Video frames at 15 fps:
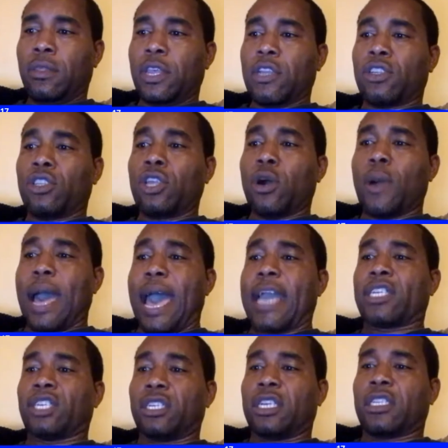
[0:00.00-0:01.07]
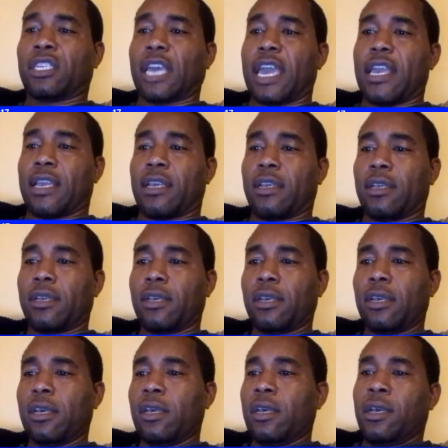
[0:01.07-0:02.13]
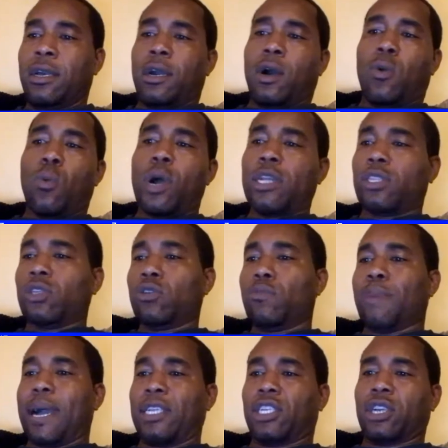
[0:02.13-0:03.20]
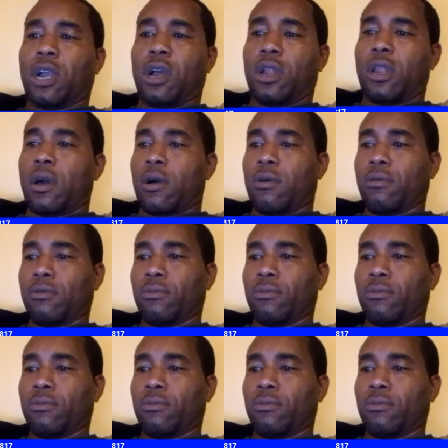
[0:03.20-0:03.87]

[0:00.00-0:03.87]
There's no action to take. A 1-2 by Charlo.